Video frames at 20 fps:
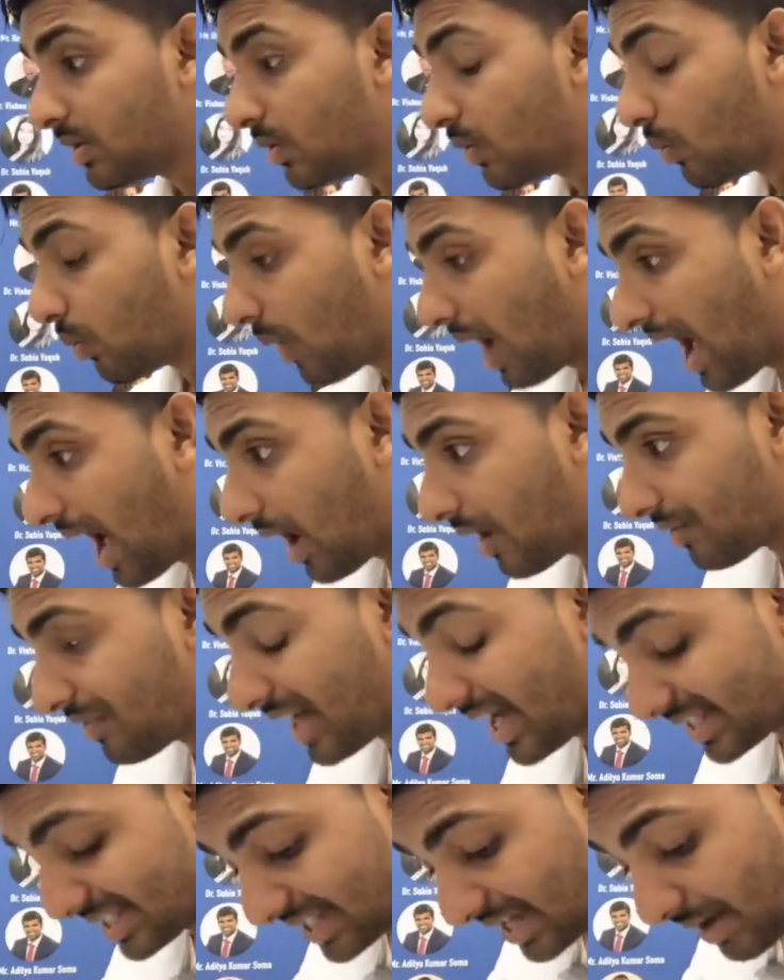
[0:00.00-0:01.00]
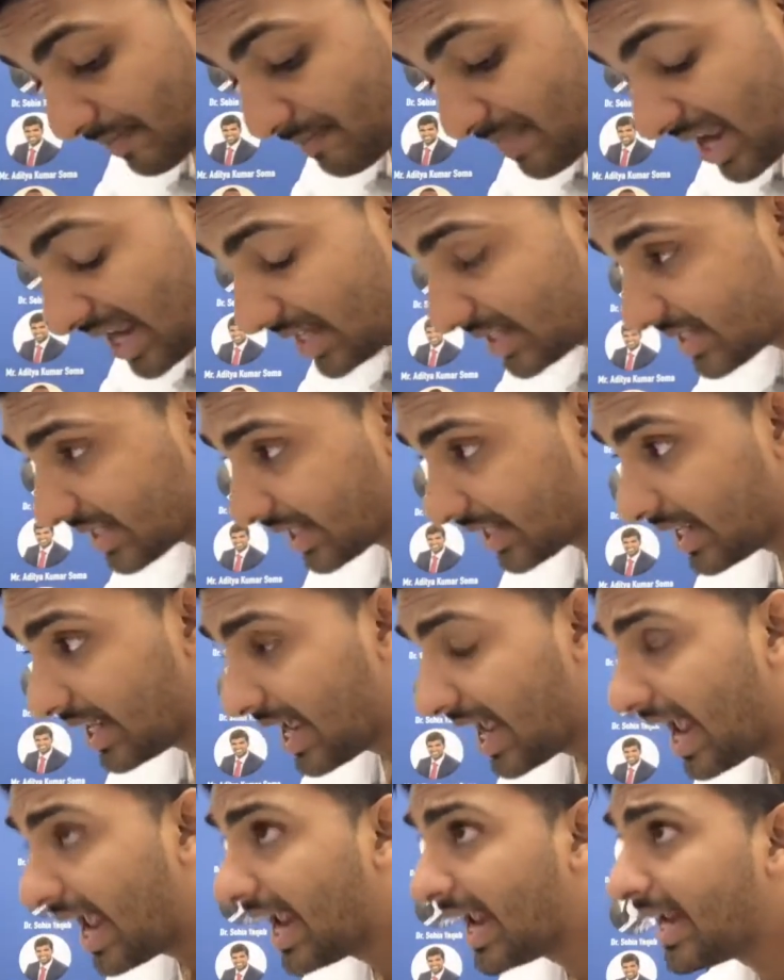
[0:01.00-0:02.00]
Wow, that's amazing.
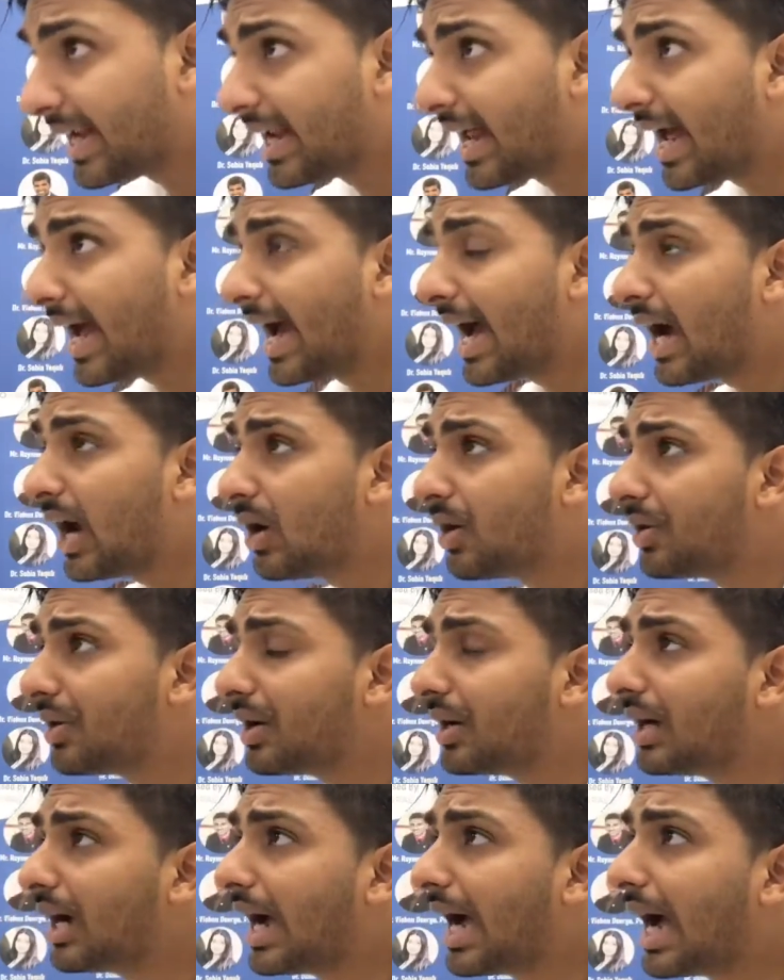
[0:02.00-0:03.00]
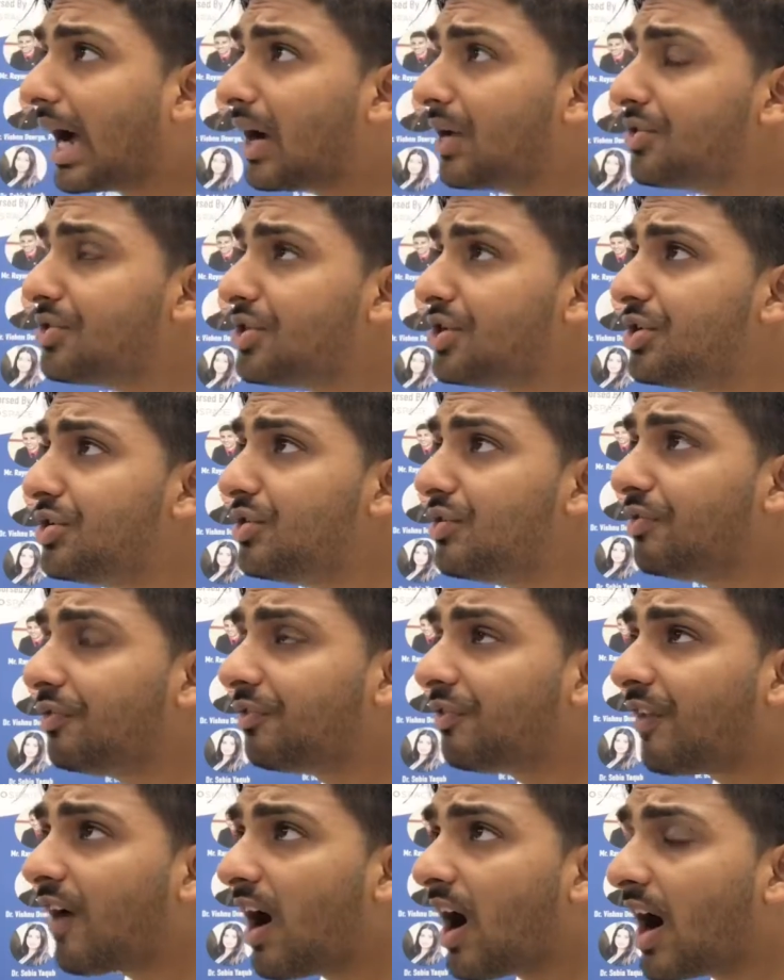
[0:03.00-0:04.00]
And how do you
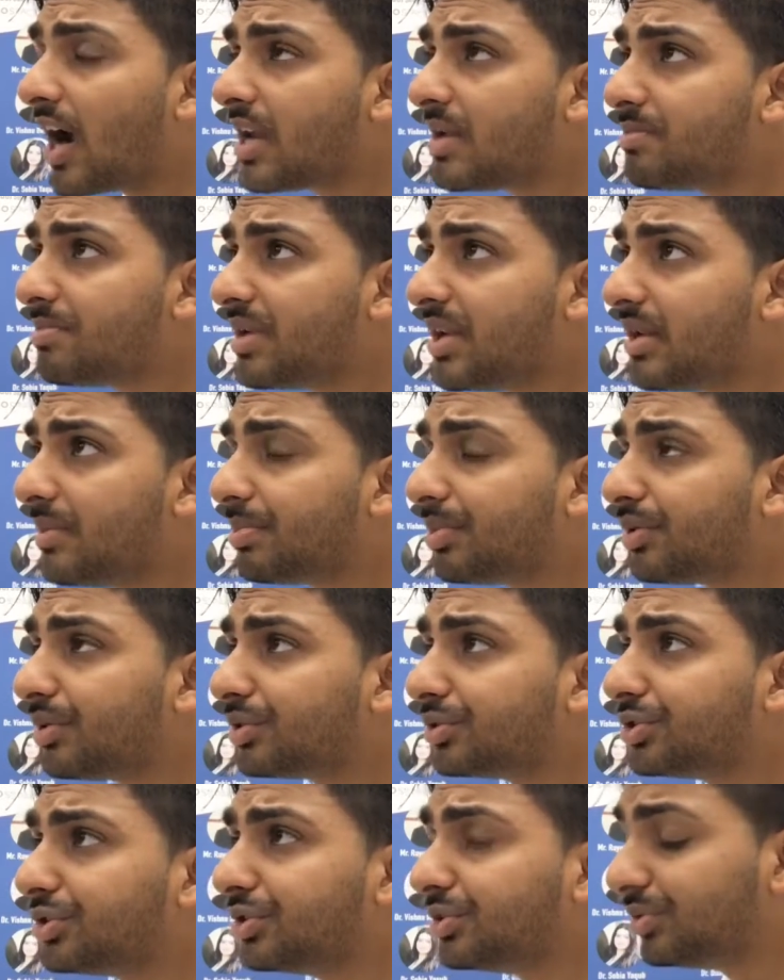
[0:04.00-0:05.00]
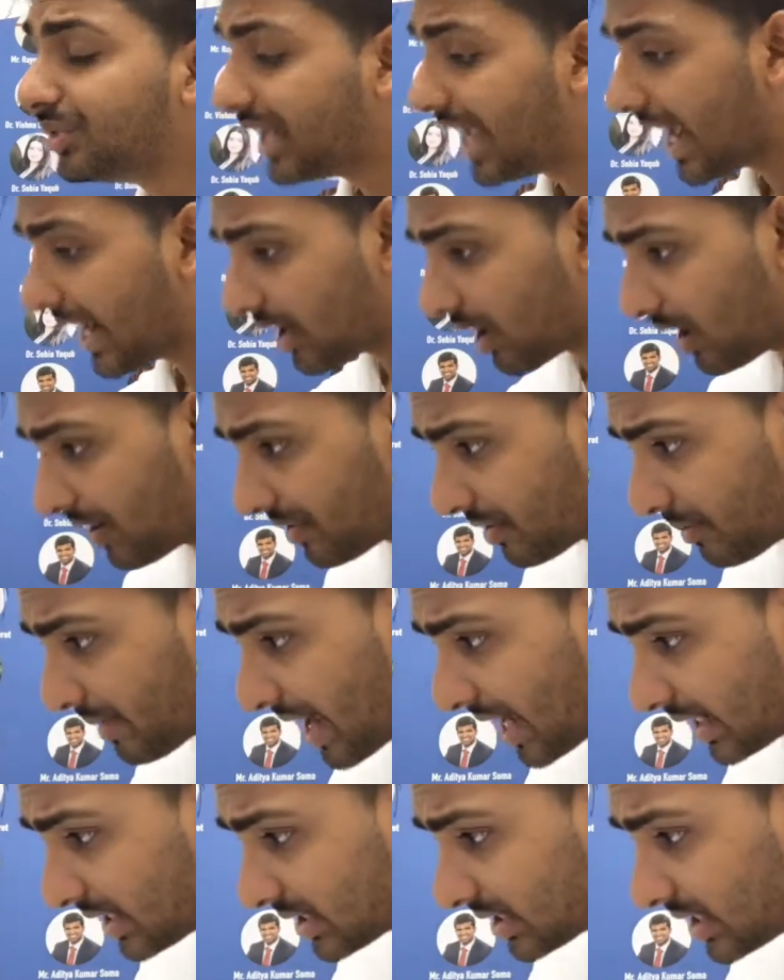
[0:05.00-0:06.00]
find people to get on the
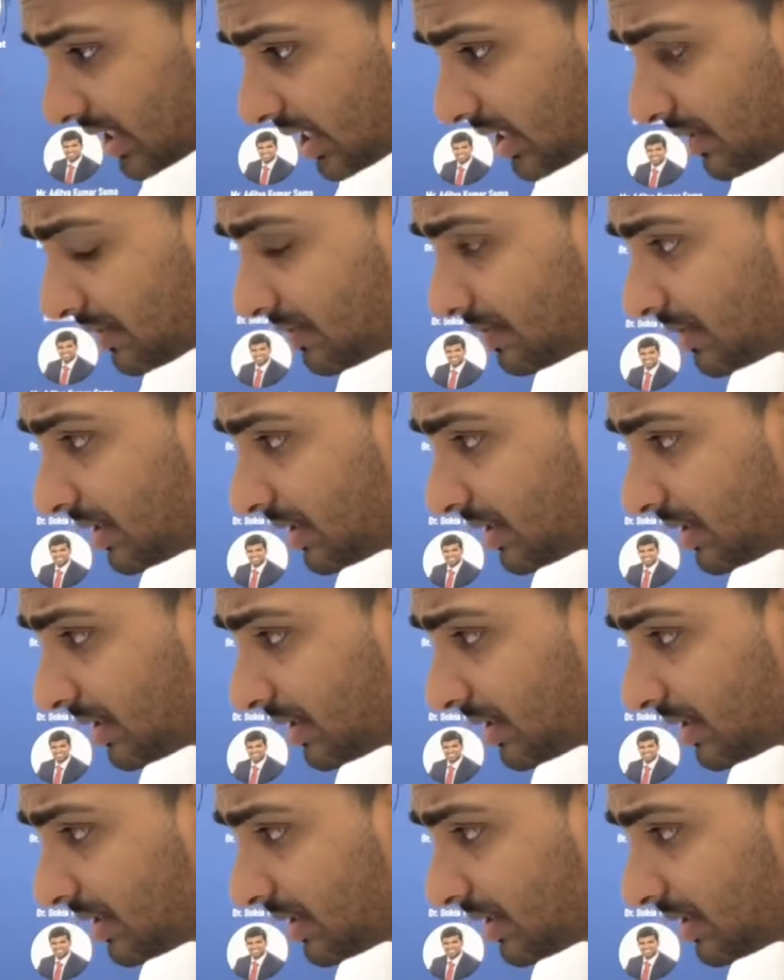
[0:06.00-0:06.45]
magazine?